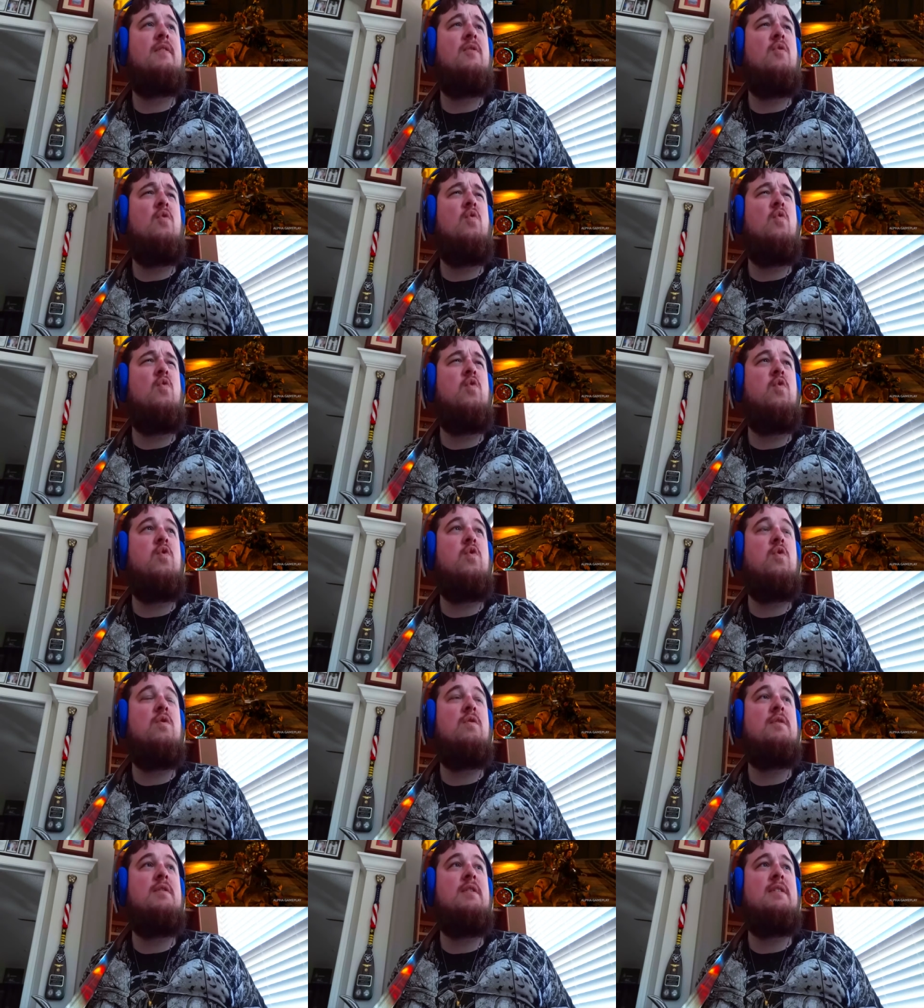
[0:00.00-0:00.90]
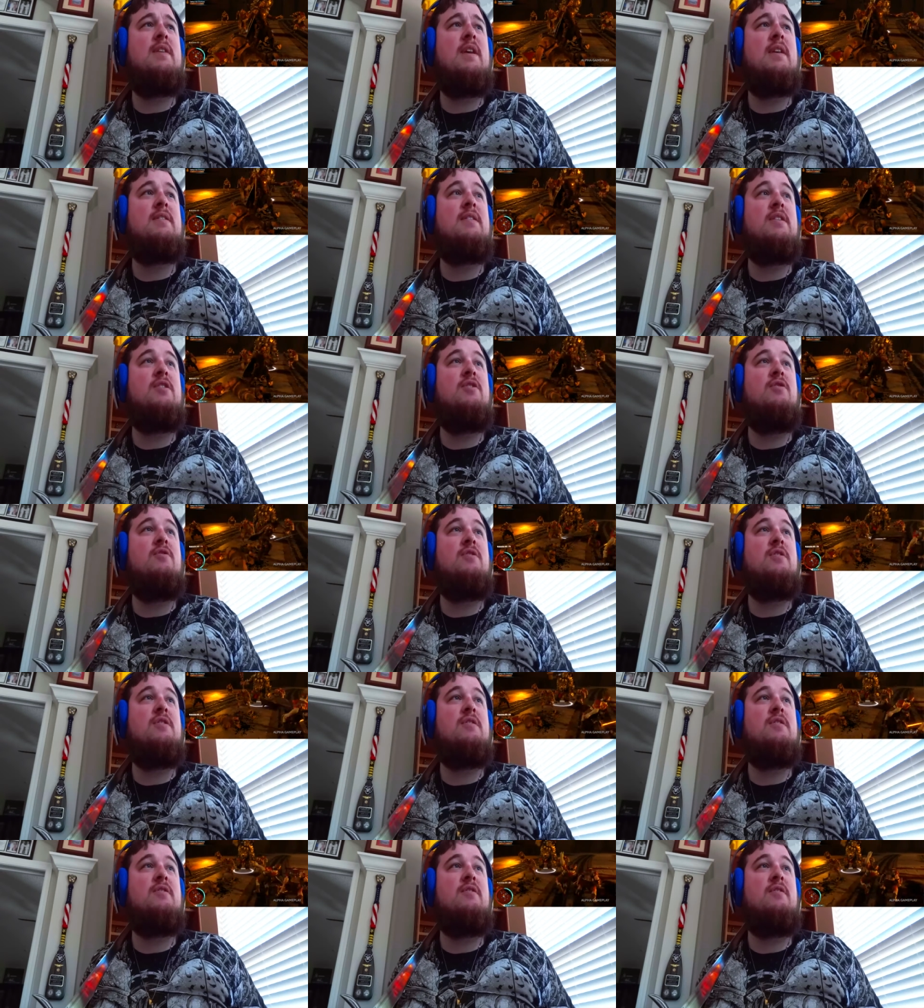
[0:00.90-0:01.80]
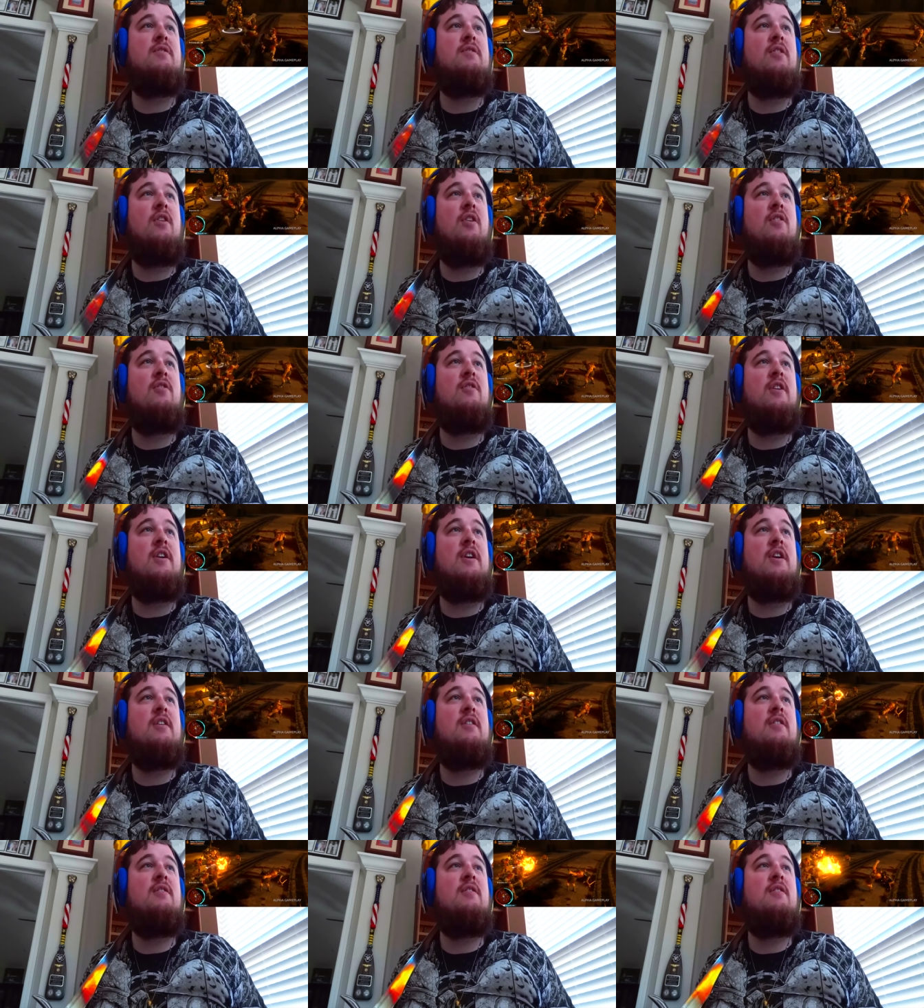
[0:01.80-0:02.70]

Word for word: Oof. These executions are gnarly.